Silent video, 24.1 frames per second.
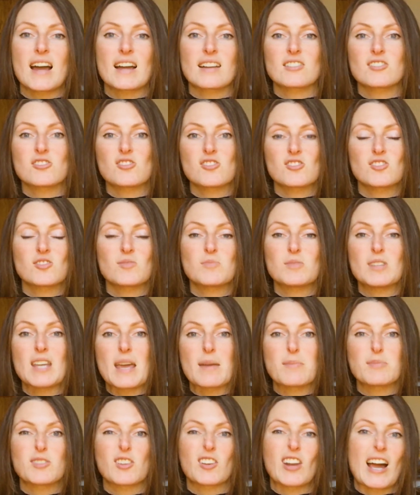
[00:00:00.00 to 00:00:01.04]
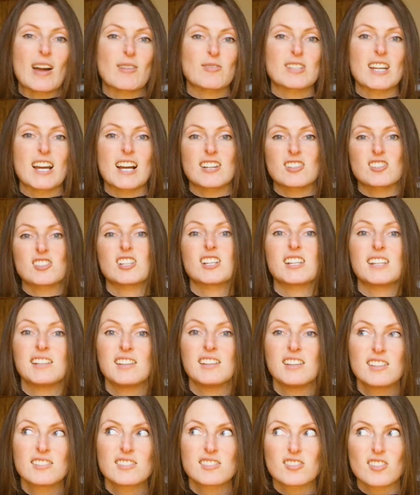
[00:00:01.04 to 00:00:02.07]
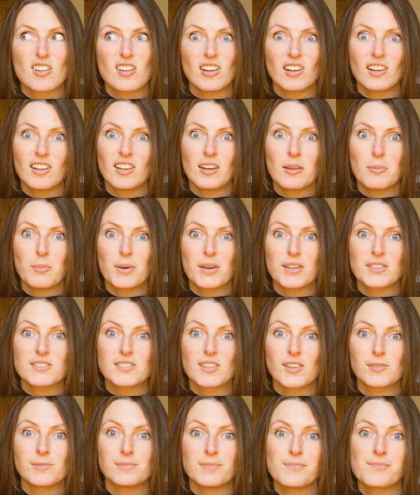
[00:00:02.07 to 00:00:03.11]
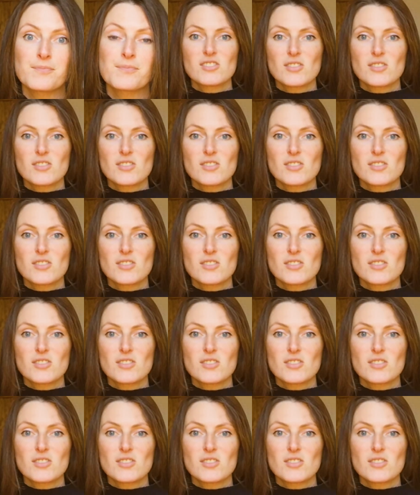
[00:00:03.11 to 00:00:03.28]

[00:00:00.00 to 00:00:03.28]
and just some tips on how to actually start learning birdsong.